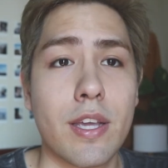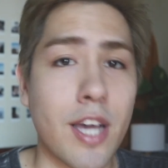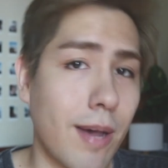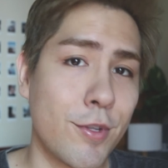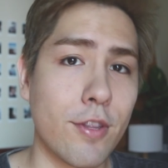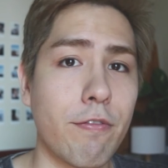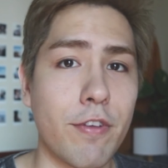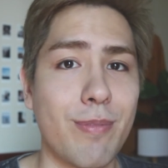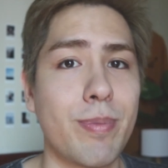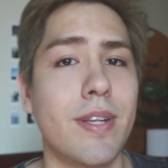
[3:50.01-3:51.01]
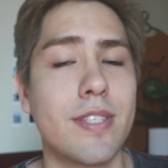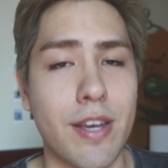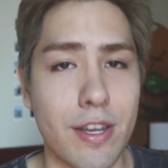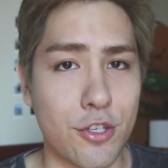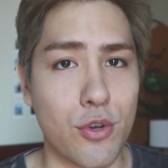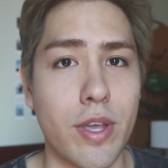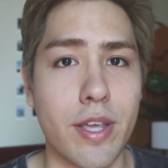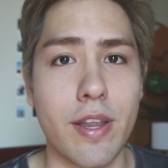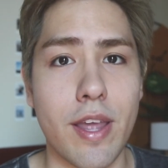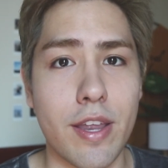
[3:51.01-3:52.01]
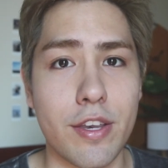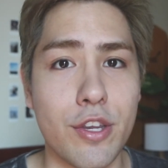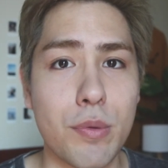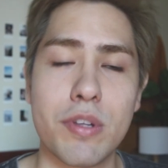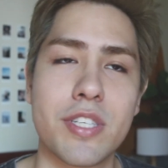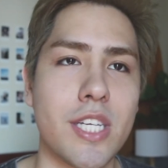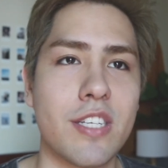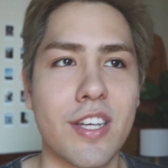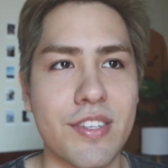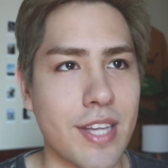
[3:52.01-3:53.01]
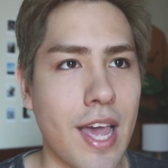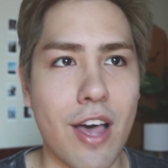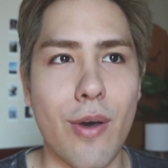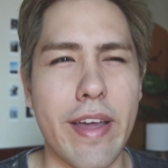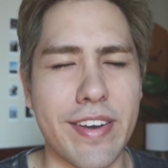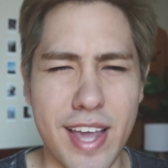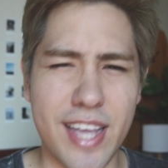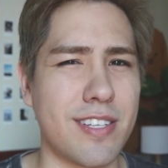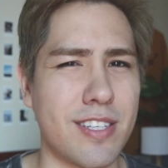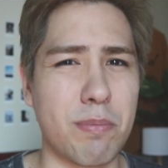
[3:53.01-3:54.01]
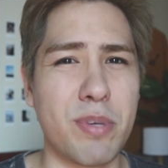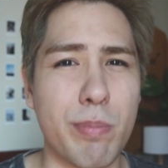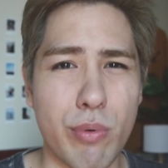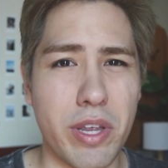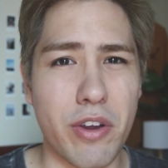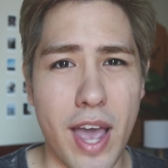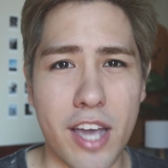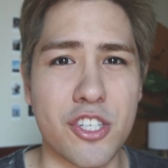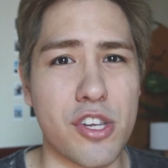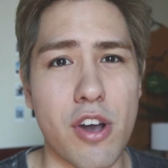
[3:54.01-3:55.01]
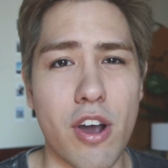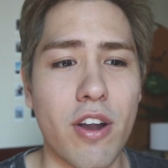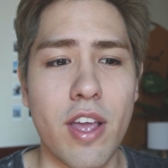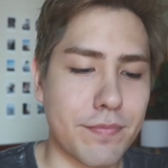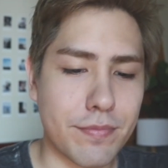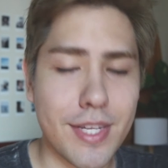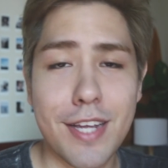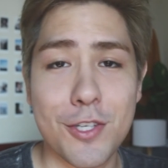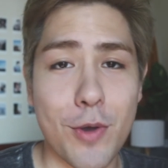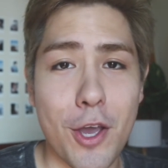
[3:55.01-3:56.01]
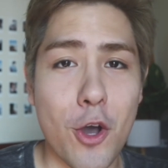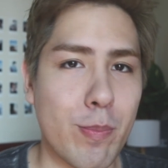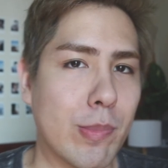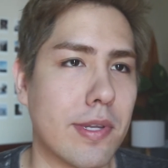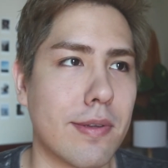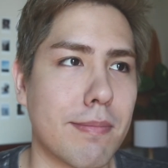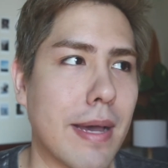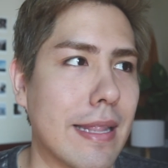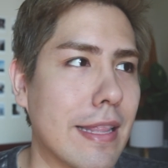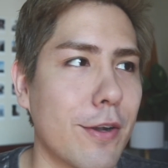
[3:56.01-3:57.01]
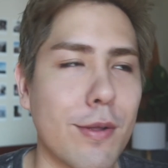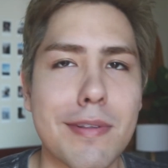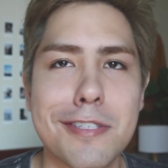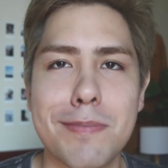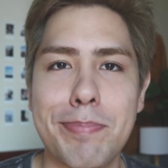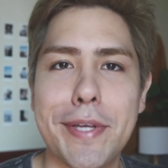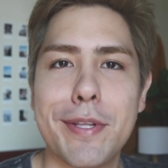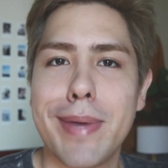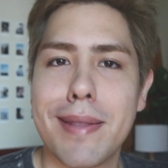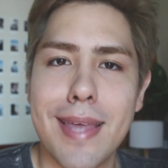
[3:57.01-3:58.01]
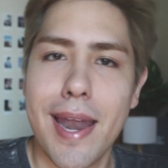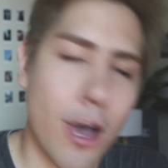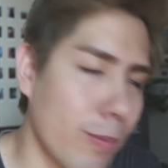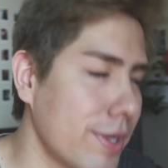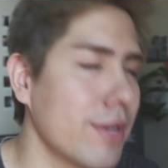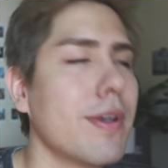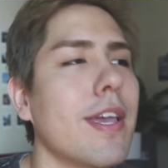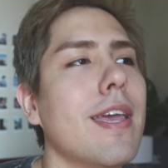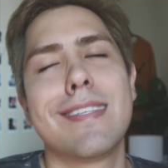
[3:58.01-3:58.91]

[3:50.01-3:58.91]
Come to the Philippines and enjoy it, and you will see just how nice the people here actually are. Yeah, so I hope my little spiel about that helped you.